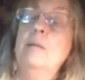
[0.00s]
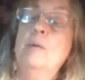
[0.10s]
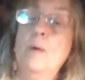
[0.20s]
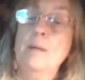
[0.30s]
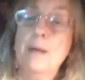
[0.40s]

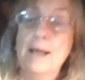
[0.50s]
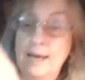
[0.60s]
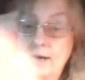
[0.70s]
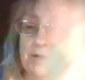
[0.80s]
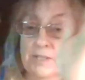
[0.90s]
But when my
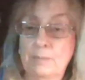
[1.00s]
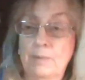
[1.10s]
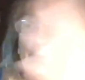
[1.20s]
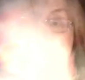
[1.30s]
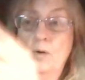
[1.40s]
hair is
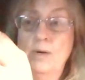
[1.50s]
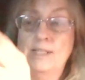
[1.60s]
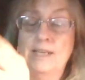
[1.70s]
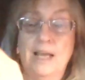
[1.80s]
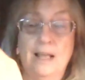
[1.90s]
up in a
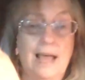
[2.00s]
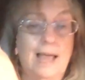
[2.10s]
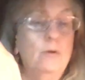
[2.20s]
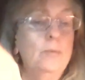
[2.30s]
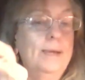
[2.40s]
ponytail,
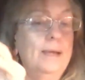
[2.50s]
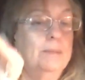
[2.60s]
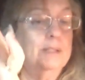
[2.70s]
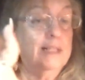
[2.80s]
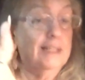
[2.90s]
I will be
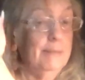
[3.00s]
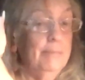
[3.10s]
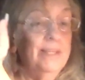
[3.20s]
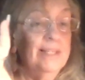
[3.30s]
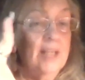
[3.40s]
able to
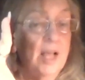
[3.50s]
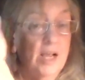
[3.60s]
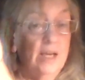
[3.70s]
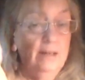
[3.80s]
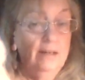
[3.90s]
clip this
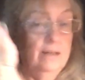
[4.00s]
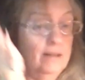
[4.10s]
on